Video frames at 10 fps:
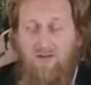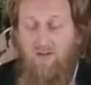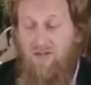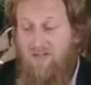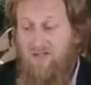
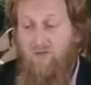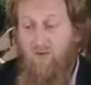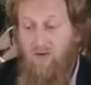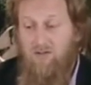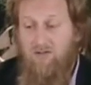This is
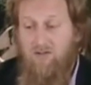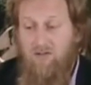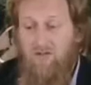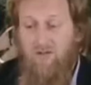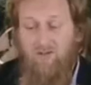what
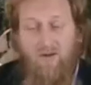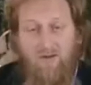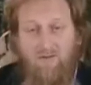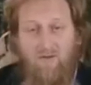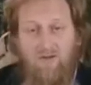the
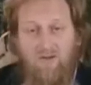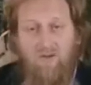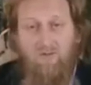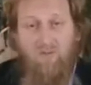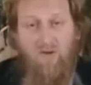Reverend
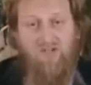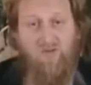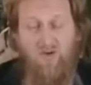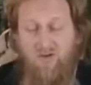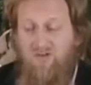
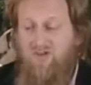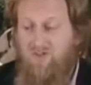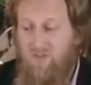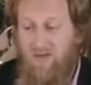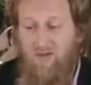Bosworth
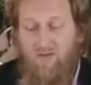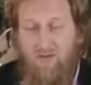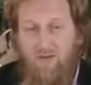Smith